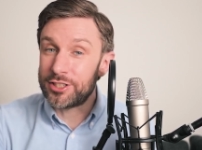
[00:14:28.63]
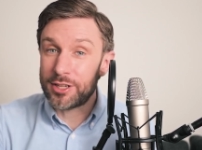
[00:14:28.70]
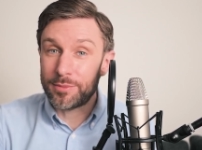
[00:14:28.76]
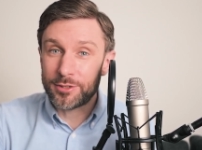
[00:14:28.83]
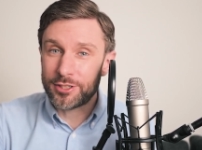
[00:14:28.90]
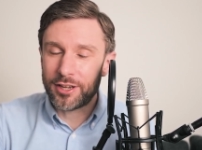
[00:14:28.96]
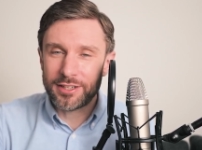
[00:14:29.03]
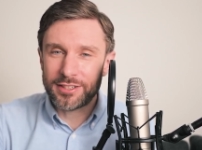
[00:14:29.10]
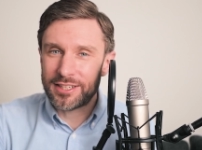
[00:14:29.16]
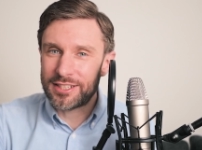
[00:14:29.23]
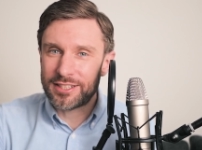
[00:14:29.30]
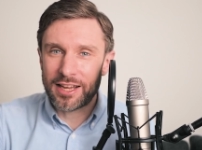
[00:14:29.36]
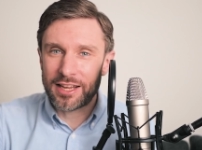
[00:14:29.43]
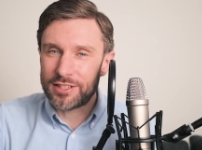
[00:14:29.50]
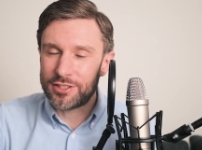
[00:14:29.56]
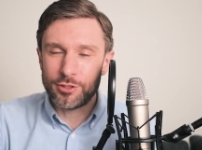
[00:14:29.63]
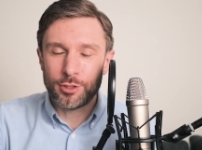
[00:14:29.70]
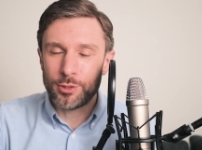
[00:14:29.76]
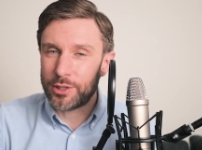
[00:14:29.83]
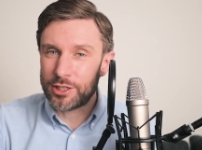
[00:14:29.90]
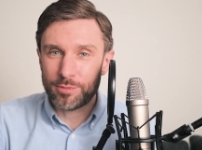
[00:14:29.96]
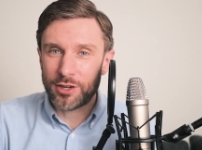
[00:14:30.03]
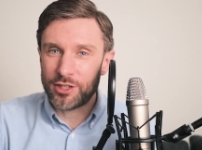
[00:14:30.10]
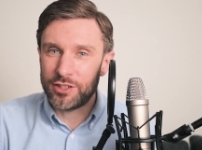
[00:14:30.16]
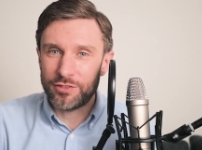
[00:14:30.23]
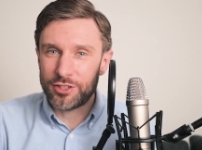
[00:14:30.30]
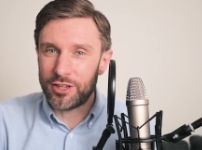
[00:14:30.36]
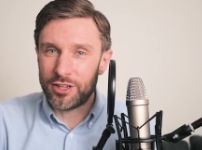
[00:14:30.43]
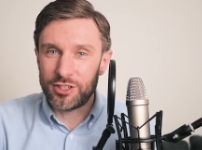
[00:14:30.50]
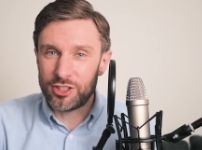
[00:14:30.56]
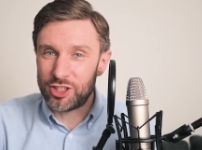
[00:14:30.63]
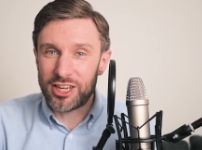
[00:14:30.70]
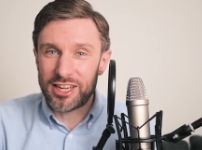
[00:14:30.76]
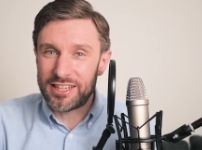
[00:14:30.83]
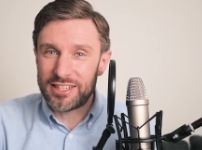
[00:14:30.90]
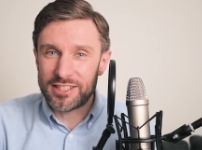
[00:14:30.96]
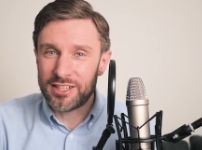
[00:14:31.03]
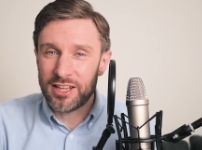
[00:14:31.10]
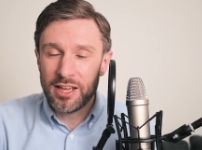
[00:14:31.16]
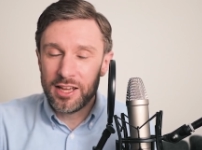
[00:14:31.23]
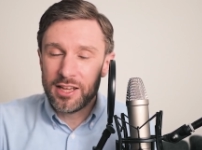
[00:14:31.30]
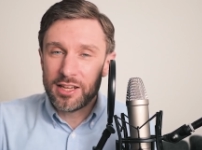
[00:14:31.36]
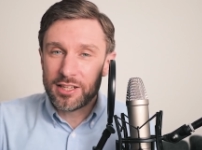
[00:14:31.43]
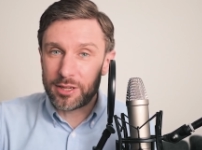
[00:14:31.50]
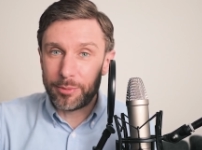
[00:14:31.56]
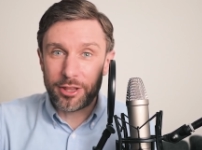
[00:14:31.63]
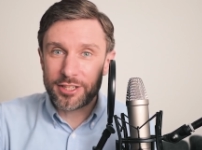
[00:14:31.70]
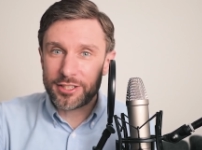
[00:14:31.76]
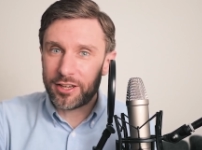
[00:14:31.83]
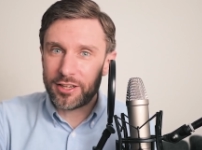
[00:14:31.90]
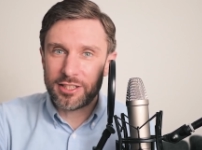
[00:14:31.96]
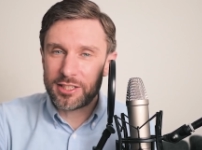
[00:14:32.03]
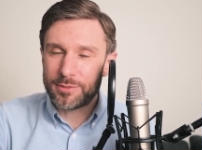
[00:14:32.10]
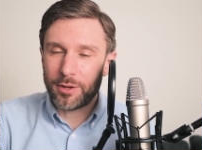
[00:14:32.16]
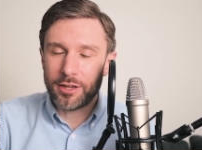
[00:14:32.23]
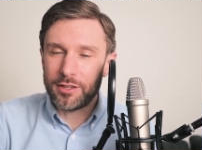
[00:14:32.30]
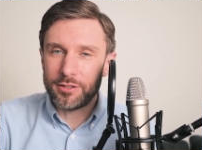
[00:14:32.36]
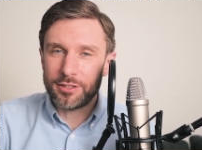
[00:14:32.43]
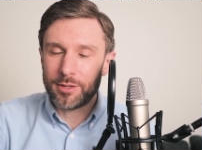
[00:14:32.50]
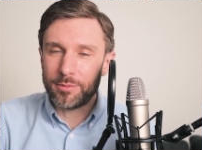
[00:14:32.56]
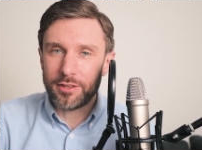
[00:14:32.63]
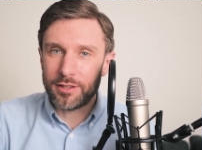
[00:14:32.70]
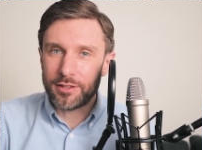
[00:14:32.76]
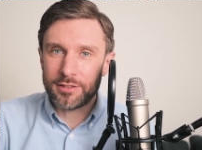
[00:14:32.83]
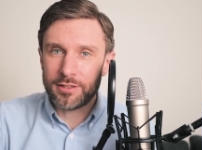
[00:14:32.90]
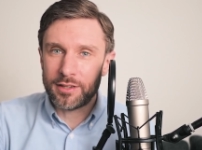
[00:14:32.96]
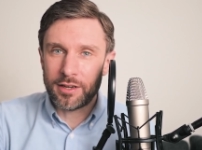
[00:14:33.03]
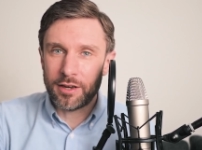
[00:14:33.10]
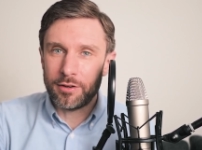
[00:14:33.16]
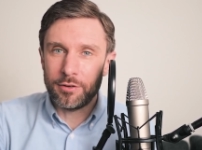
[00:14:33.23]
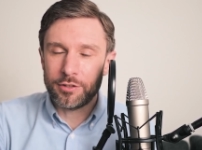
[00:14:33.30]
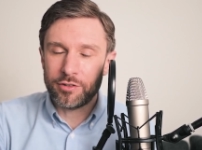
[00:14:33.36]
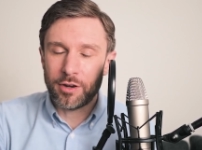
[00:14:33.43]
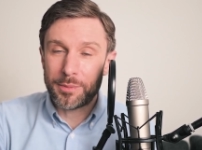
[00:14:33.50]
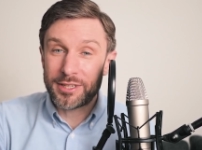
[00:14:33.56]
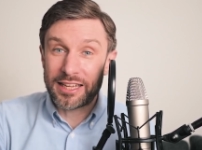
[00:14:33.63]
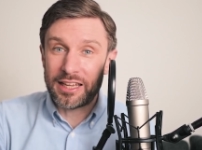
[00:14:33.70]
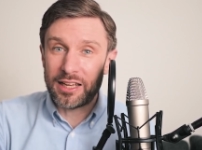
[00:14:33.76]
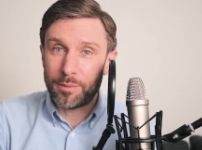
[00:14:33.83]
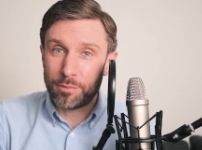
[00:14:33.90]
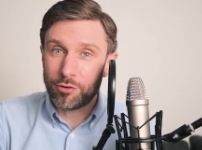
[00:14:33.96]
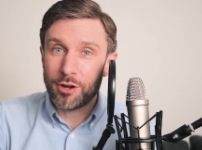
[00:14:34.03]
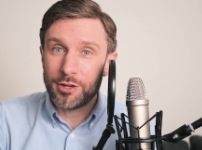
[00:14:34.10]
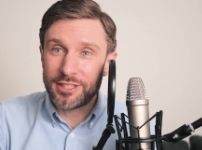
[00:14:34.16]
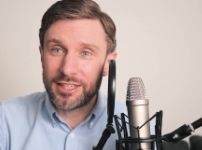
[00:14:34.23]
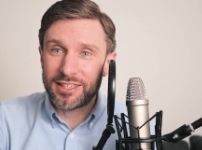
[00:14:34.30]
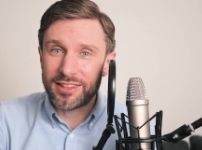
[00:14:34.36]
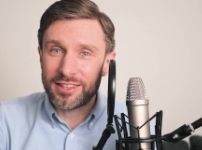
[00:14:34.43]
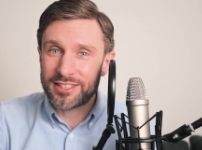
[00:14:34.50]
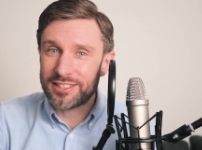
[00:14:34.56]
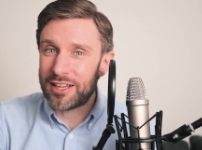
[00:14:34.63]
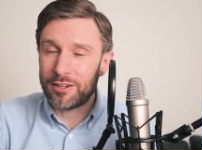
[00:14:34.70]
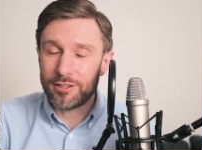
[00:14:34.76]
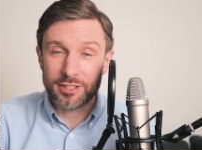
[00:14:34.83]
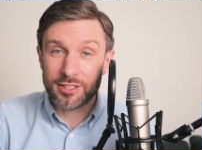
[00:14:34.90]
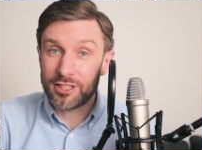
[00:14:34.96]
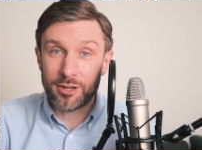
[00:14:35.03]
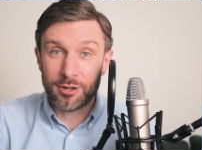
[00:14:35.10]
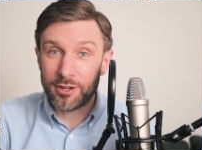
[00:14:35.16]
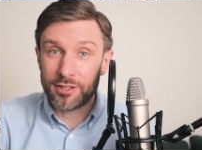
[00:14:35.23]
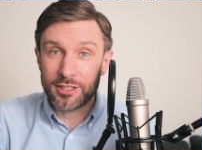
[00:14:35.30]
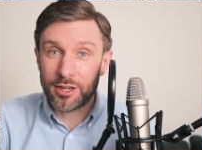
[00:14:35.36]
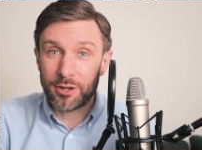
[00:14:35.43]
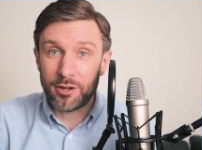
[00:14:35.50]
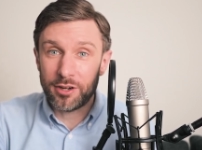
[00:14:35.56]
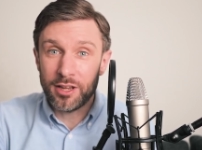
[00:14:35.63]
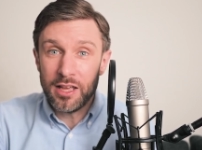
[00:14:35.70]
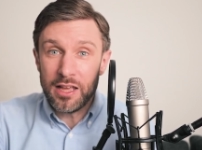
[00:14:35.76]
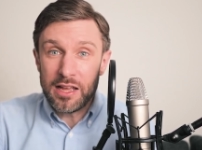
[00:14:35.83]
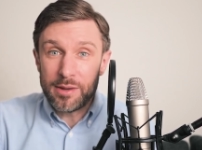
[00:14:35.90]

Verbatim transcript: Some scientists say it's due to expression of certain genes. Some other scientists might use something that's, you know, looks for a particular protein in the cells, and so on and so on.